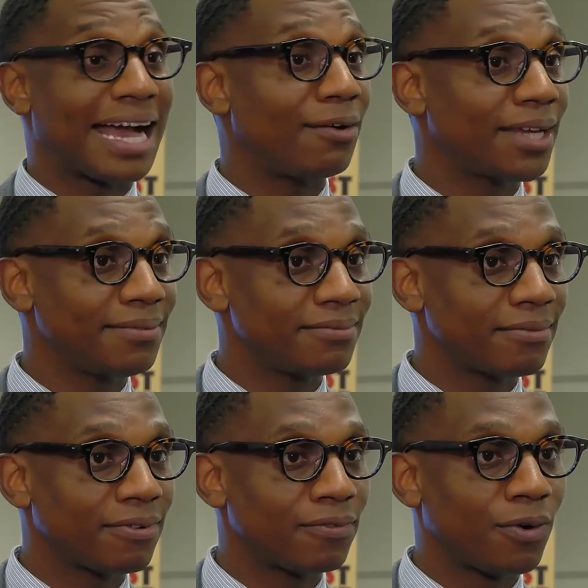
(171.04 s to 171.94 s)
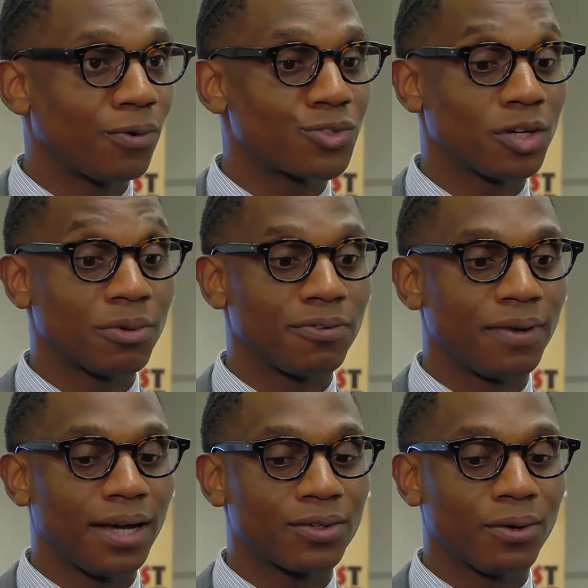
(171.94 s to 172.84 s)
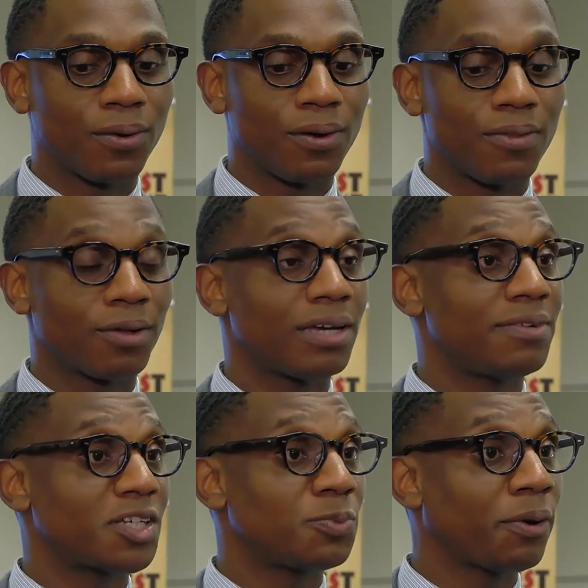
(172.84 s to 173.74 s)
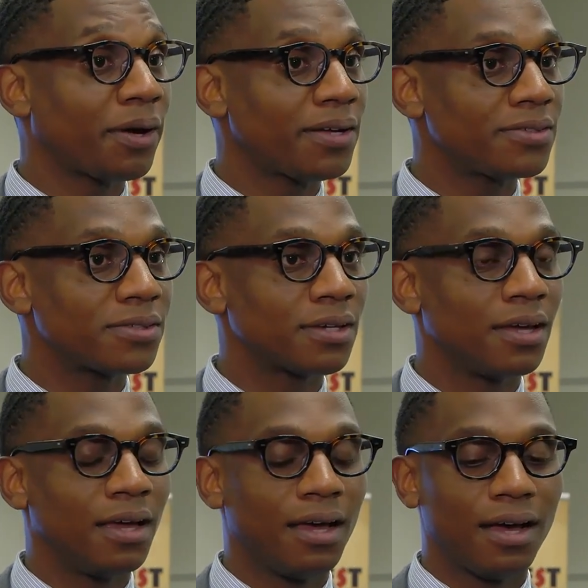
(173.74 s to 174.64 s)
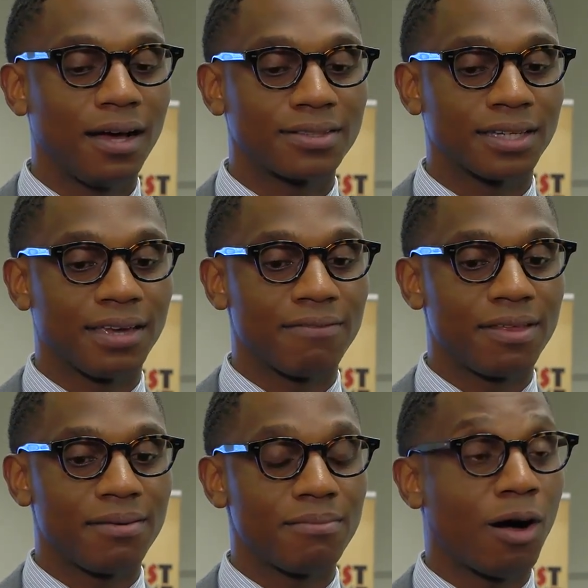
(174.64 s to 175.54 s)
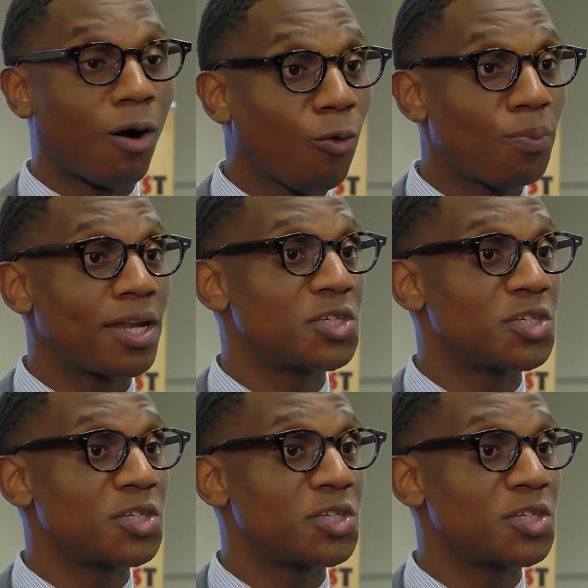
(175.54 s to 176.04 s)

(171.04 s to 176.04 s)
outlet for folks to reflect on their lived experience, uh, to give them hope and